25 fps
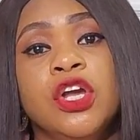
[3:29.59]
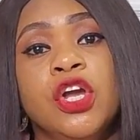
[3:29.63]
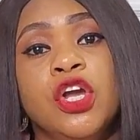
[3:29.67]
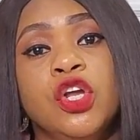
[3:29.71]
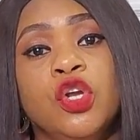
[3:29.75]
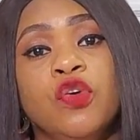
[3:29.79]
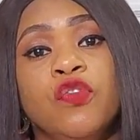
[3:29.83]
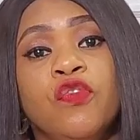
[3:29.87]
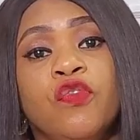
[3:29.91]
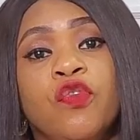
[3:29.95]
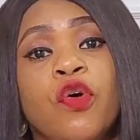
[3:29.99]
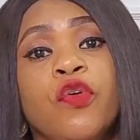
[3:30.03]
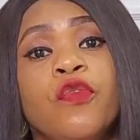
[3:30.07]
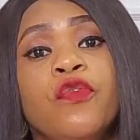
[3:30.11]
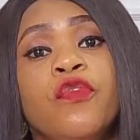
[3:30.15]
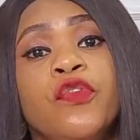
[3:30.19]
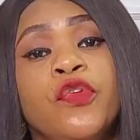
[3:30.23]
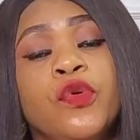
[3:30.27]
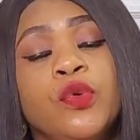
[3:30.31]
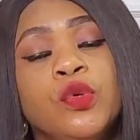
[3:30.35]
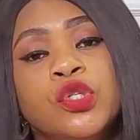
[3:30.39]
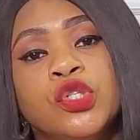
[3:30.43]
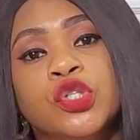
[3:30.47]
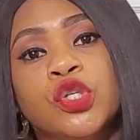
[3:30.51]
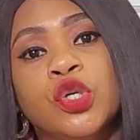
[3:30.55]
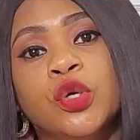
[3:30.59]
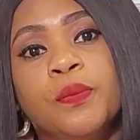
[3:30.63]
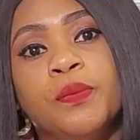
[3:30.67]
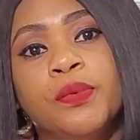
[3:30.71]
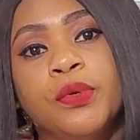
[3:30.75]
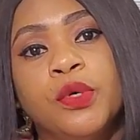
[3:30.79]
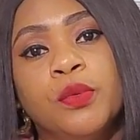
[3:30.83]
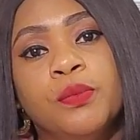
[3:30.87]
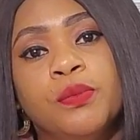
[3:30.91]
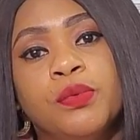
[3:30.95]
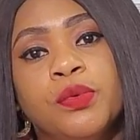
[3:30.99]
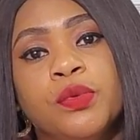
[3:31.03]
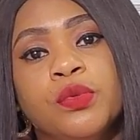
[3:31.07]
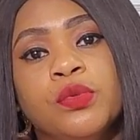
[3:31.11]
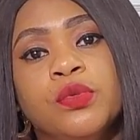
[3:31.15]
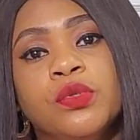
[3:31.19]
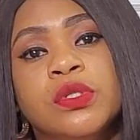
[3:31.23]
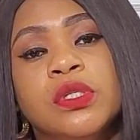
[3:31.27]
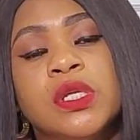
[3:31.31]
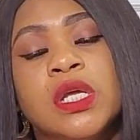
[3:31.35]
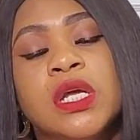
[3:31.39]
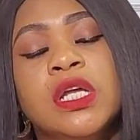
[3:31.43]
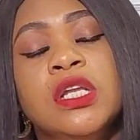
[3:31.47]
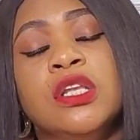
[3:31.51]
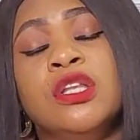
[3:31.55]
you know, for future
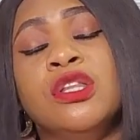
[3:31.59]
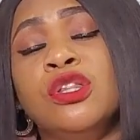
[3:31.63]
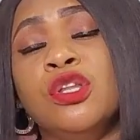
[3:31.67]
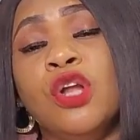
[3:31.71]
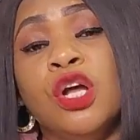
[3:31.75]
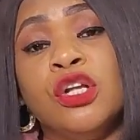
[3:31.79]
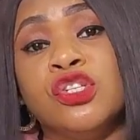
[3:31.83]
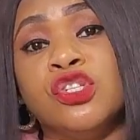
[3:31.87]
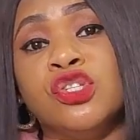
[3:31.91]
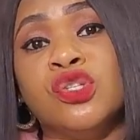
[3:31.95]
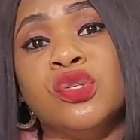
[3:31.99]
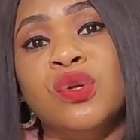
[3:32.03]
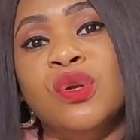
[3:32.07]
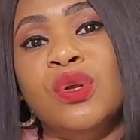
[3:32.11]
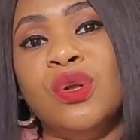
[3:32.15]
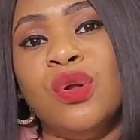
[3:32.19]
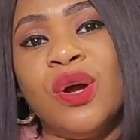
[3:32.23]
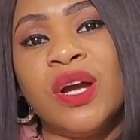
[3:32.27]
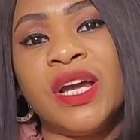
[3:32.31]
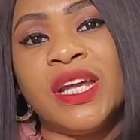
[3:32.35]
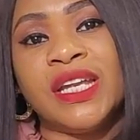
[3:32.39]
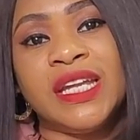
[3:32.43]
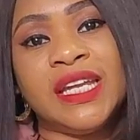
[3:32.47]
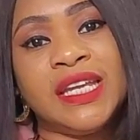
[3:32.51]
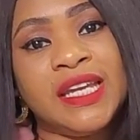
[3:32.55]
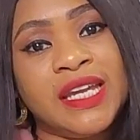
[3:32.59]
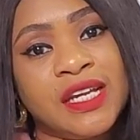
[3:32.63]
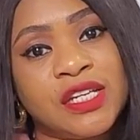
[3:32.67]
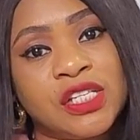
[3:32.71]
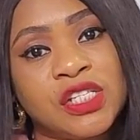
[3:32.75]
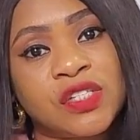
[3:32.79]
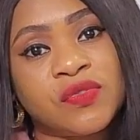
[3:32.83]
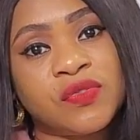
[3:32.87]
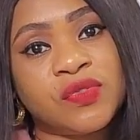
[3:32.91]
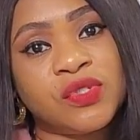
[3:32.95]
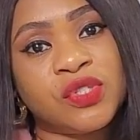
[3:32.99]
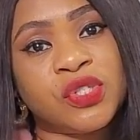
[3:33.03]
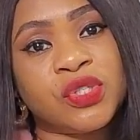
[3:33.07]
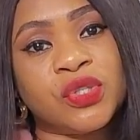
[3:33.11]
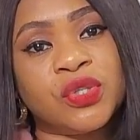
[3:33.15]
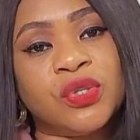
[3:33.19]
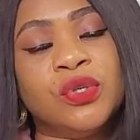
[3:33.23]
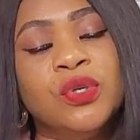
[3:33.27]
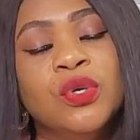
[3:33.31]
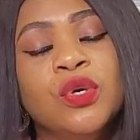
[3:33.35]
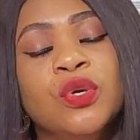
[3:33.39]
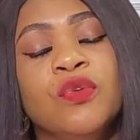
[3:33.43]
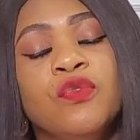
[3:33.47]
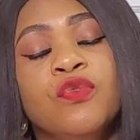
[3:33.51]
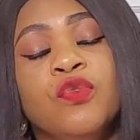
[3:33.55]
purpose, not so long in the near
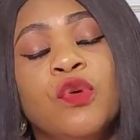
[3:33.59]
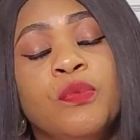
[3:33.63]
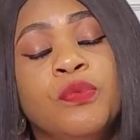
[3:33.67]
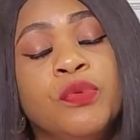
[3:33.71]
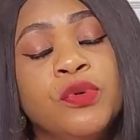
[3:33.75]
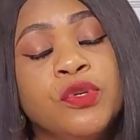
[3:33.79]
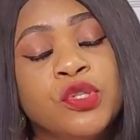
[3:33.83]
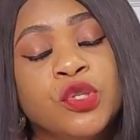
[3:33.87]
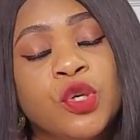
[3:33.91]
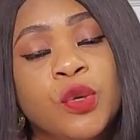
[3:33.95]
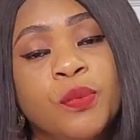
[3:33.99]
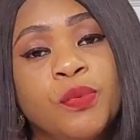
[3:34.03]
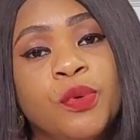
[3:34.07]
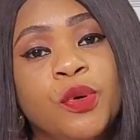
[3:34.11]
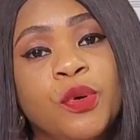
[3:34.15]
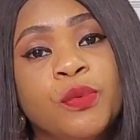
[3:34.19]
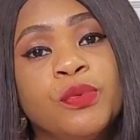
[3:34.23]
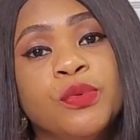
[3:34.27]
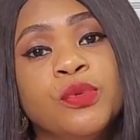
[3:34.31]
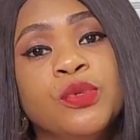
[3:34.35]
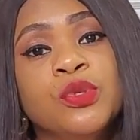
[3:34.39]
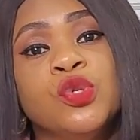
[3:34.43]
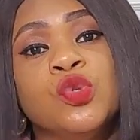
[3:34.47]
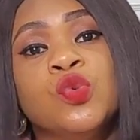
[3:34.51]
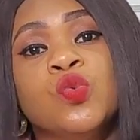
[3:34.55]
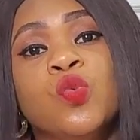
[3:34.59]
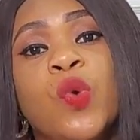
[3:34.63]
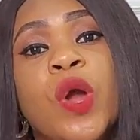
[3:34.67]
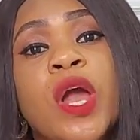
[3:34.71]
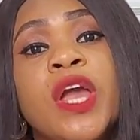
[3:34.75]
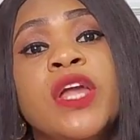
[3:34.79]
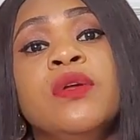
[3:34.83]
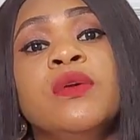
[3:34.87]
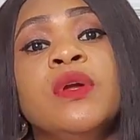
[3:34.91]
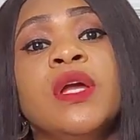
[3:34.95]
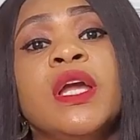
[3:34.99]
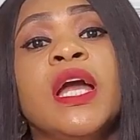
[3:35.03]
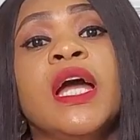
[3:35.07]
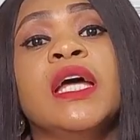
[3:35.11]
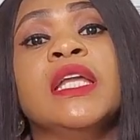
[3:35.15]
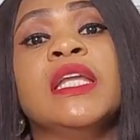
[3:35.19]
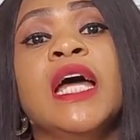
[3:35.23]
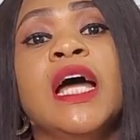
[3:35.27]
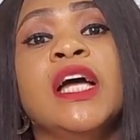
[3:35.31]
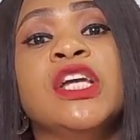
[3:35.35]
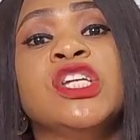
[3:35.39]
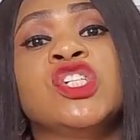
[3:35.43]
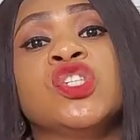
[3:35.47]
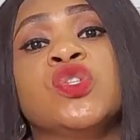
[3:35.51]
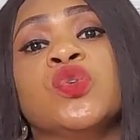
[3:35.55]
future, for future purpose where you
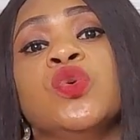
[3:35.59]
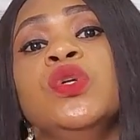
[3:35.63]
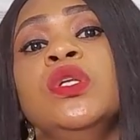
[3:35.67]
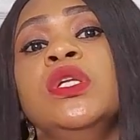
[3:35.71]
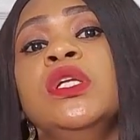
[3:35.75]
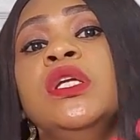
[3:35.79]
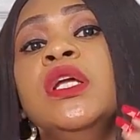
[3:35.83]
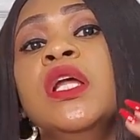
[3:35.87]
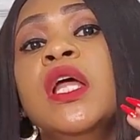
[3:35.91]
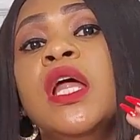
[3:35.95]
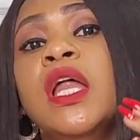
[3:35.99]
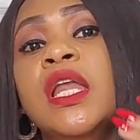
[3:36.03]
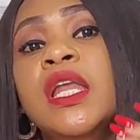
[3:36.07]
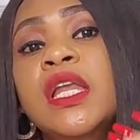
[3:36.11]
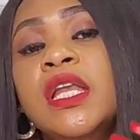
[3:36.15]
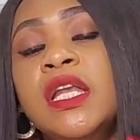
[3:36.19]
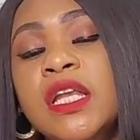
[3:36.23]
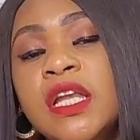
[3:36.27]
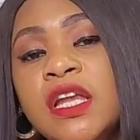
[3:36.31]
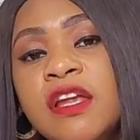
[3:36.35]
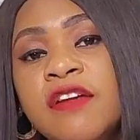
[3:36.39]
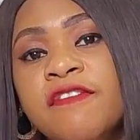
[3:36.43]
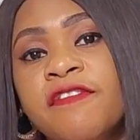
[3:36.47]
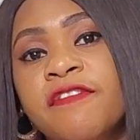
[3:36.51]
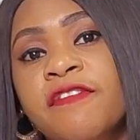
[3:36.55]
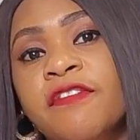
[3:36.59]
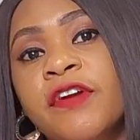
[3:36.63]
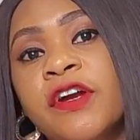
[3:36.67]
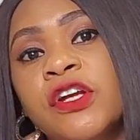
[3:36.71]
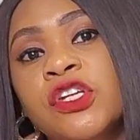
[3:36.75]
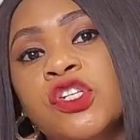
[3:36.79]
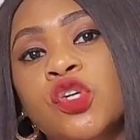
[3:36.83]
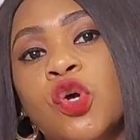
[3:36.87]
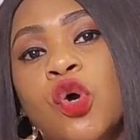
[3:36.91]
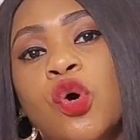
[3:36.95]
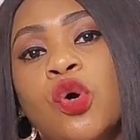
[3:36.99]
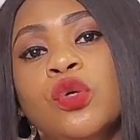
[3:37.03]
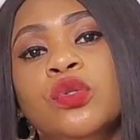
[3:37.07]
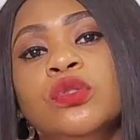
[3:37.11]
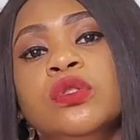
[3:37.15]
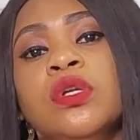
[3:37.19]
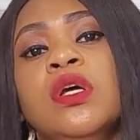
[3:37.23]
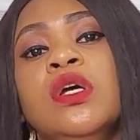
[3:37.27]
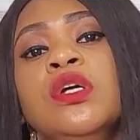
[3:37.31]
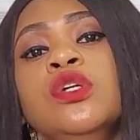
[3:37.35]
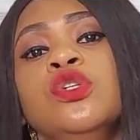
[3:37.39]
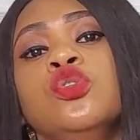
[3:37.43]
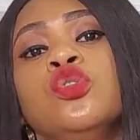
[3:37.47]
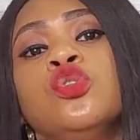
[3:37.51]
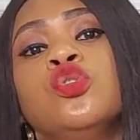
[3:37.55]
can actually leverage
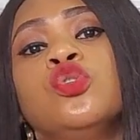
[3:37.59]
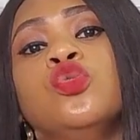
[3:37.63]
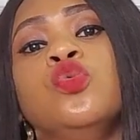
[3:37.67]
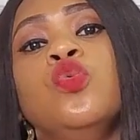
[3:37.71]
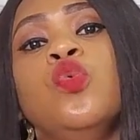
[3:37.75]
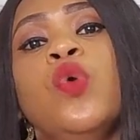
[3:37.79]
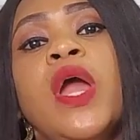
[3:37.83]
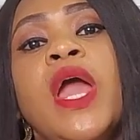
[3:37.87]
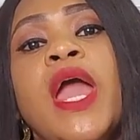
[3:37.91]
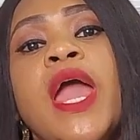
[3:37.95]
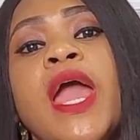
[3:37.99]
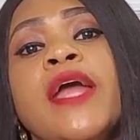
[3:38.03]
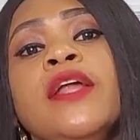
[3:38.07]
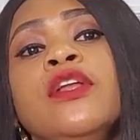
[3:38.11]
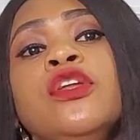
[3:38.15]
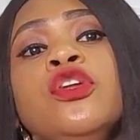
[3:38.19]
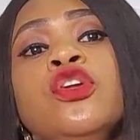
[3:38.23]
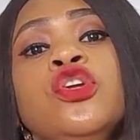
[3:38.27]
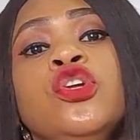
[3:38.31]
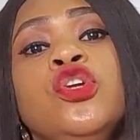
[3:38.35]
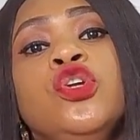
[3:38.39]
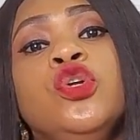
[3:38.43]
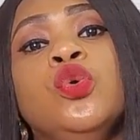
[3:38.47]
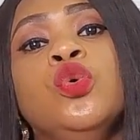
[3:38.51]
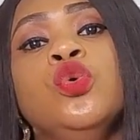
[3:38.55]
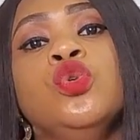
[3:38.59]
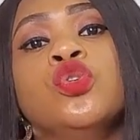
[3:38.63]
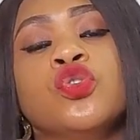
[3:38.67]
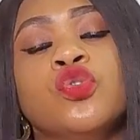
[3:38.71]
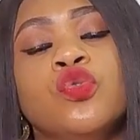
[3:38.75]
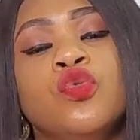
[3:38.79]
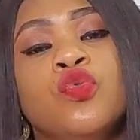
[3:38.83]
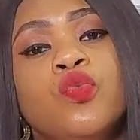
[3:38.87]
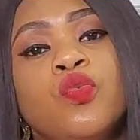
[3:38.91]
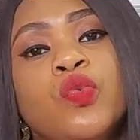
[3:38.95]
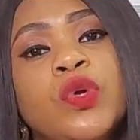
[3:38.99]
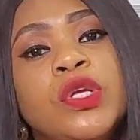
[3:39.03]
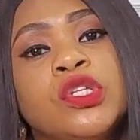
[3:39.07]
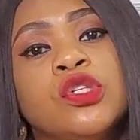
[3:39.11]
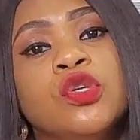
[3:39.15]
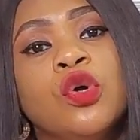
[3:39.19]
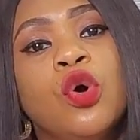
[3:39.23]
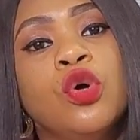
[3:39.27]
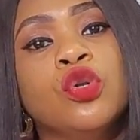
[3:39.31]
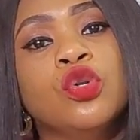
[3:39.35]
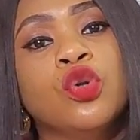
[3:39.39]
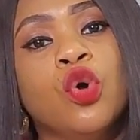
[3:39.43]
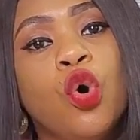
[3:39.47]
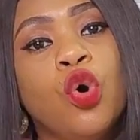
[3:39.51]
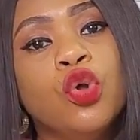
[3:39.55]
on to earn huge
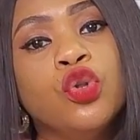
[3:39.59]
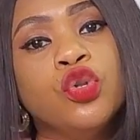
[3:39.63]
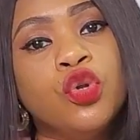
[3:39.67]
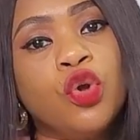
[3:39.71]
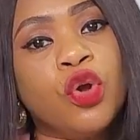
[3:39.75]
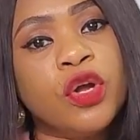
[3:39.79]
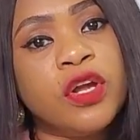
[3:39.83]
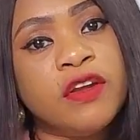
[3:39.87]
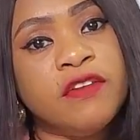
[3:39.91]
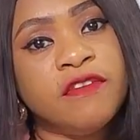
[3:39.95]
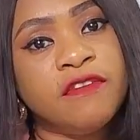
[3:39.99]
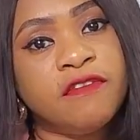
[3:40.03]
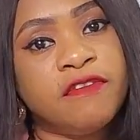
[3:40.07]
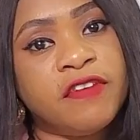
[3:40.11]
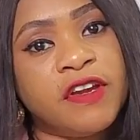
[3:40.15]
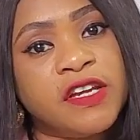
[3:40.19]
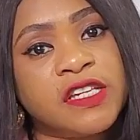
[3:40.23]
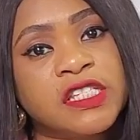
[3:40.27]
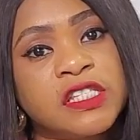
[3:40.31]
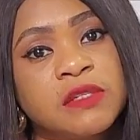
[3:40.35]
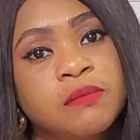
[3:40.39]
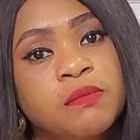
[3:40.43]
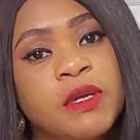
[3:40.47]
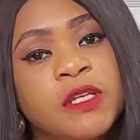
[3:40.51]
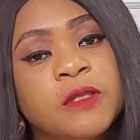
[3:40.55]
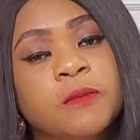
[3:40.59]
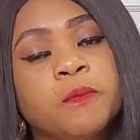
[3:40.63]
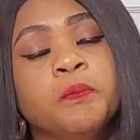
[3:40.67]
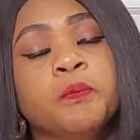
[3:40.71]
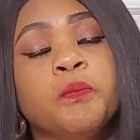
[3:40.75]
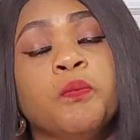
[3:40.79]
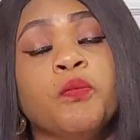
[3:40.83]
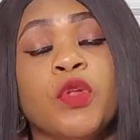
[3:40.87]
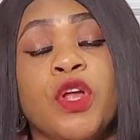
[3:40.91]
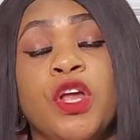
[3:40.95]
return on your investment.